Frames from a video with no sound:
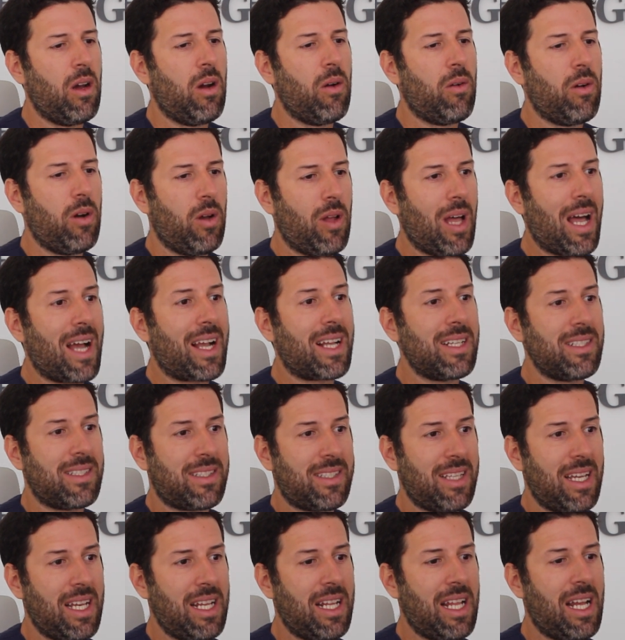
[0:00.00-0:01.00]
Well, I can
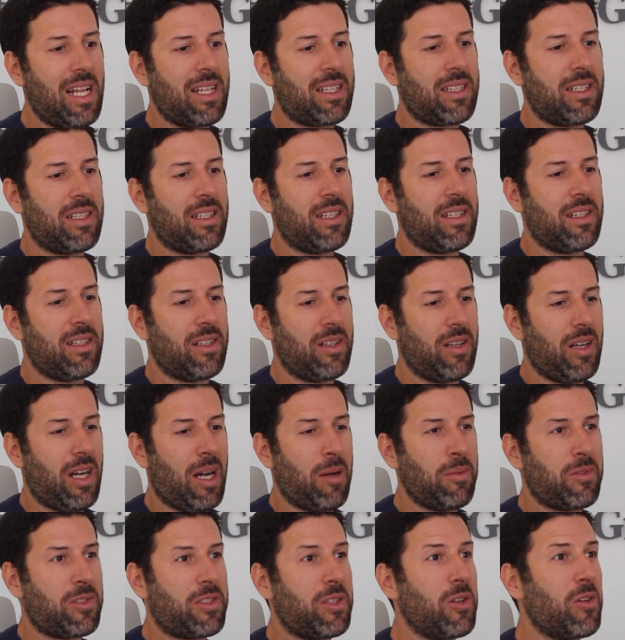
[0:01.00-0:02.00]
say that
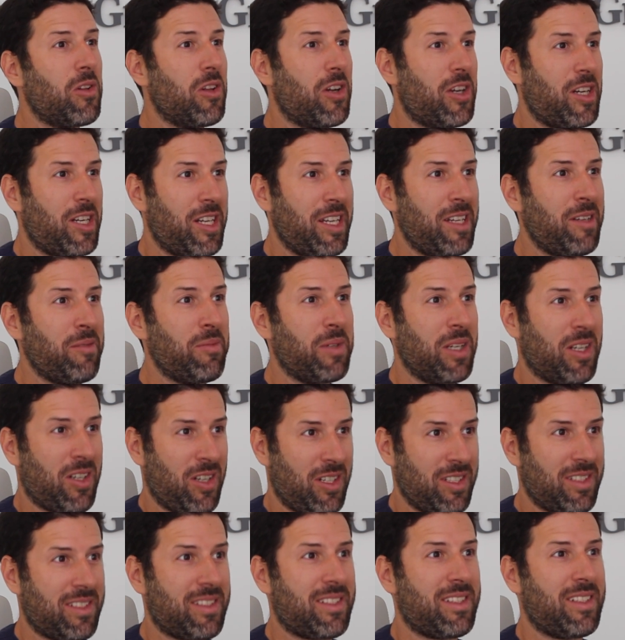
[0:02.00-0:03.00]
I'm still learning,
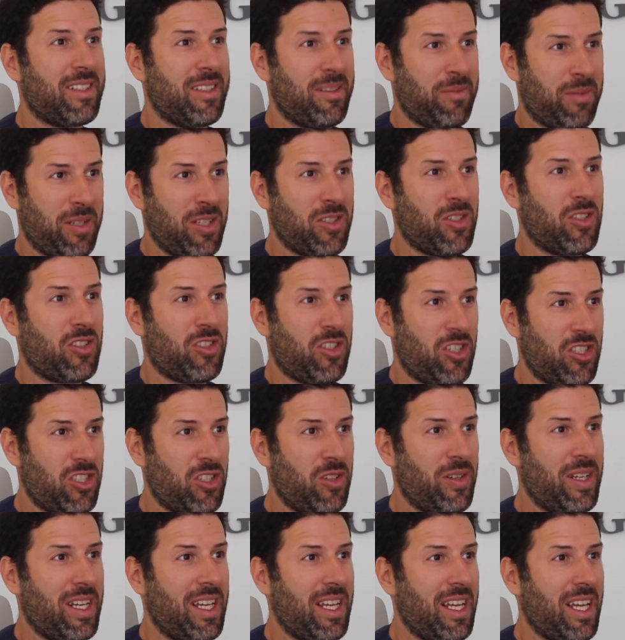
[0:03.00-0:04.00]
because piezo
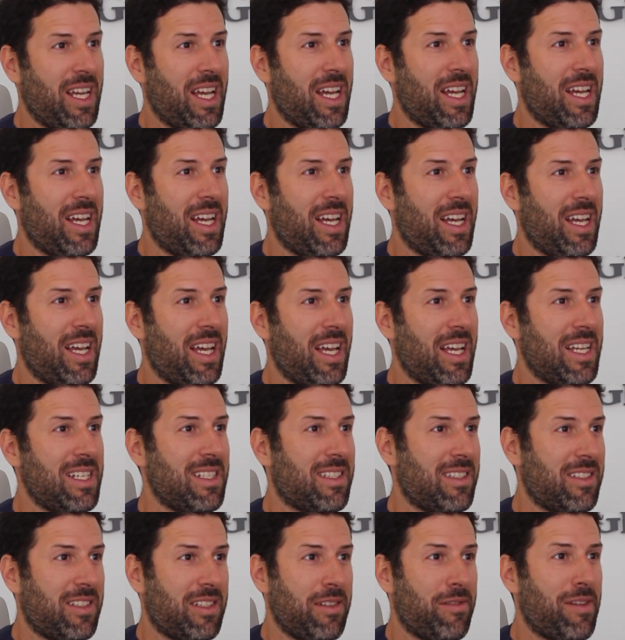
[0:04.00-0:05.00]
surgery
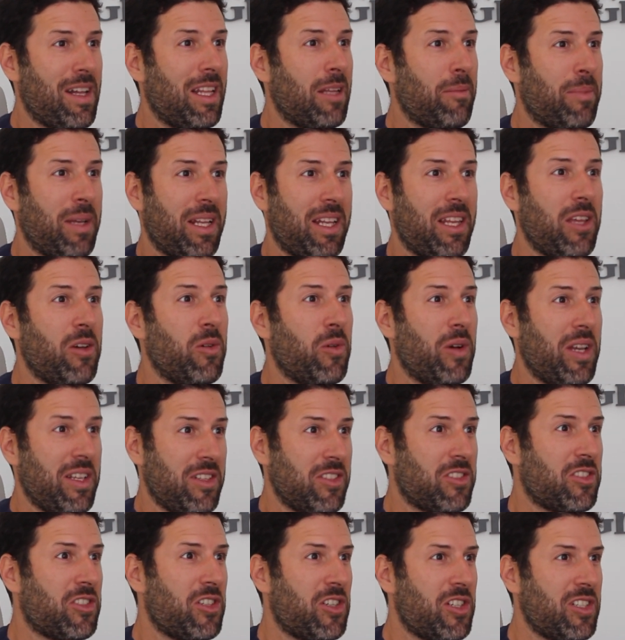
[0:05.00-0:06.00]
is developing new
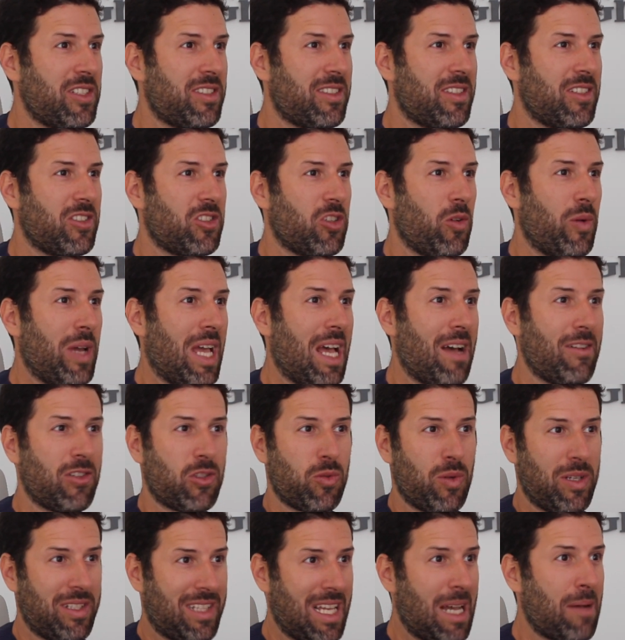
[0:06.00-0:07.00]
inserts, so we have
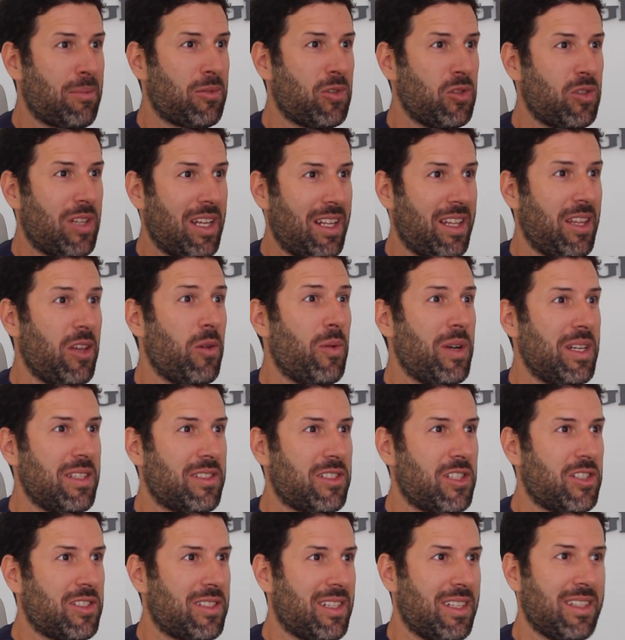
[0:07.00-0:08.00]
to adapt to the new
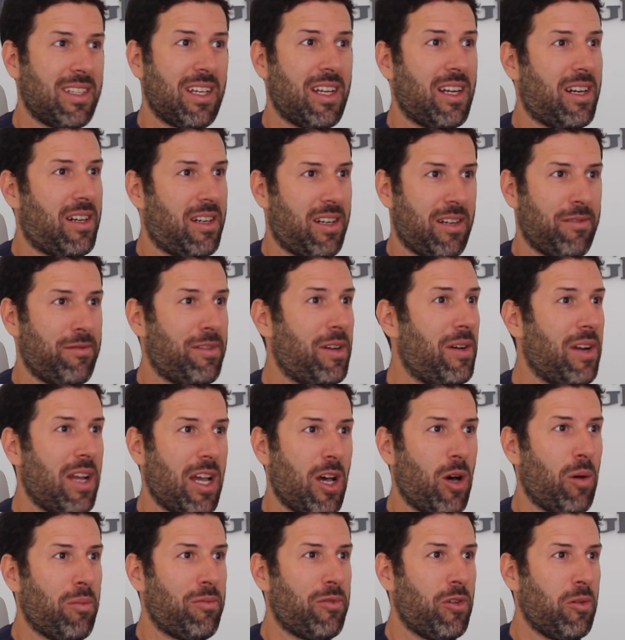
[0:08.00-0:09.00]
inserts, and they are very
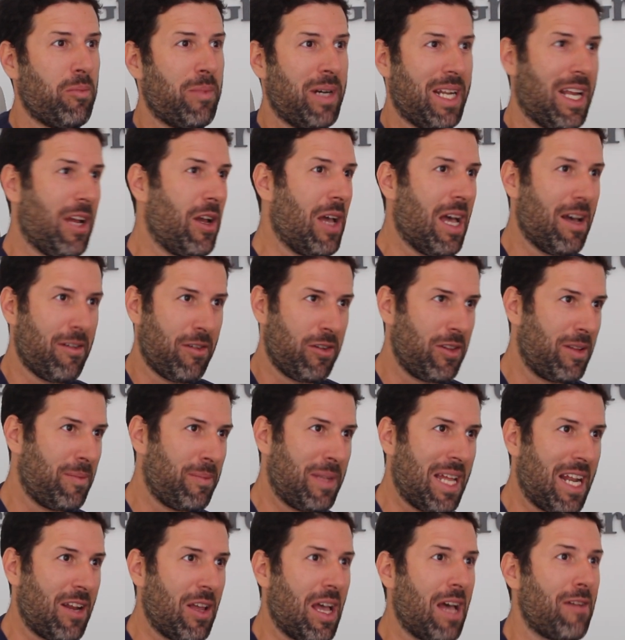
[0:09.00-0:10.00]
helpful, but
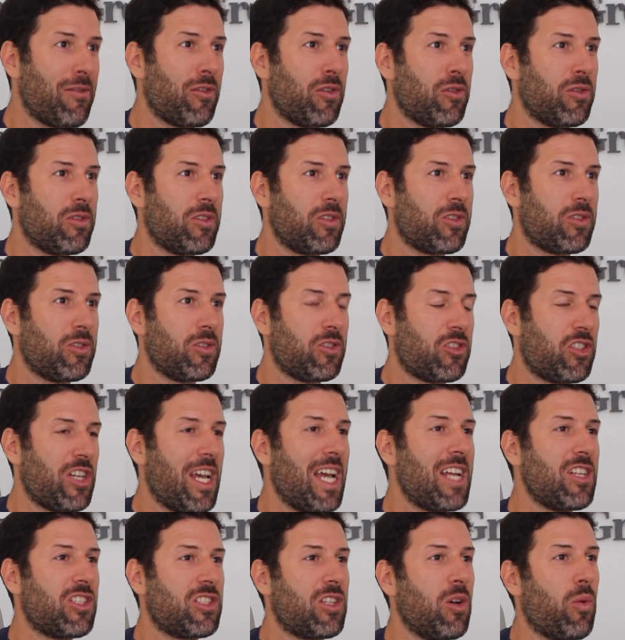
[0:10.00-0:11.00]
then you have to
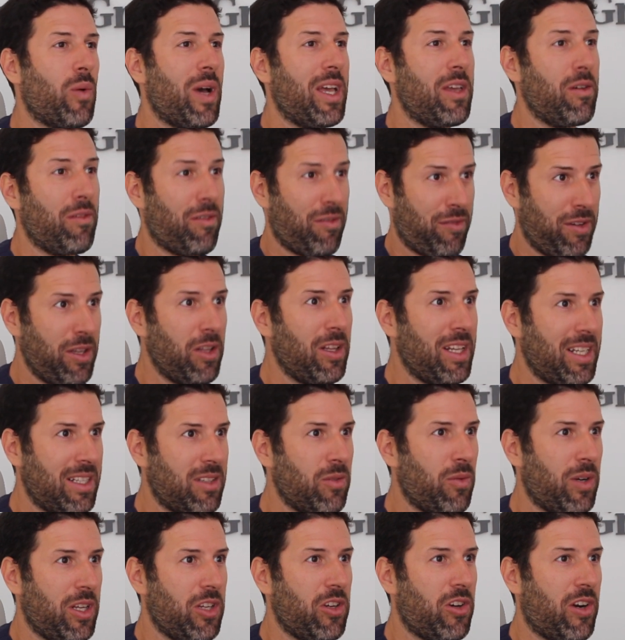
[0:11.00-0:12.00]
change the way you feel
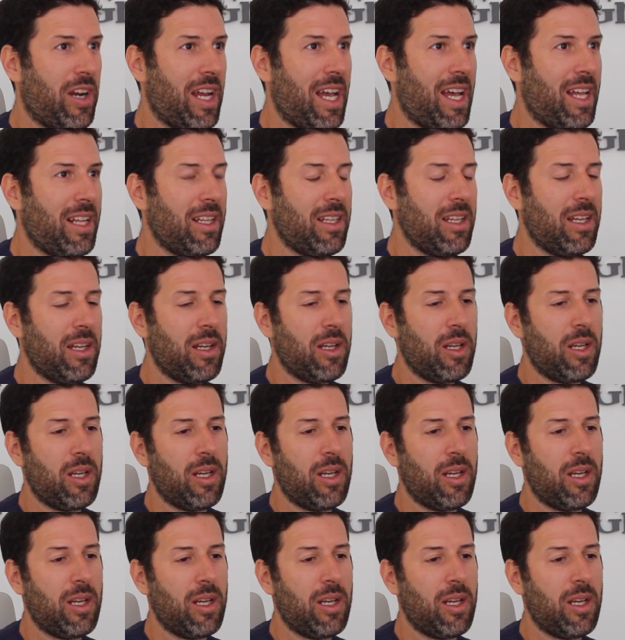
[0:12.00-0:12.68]
it when your hand.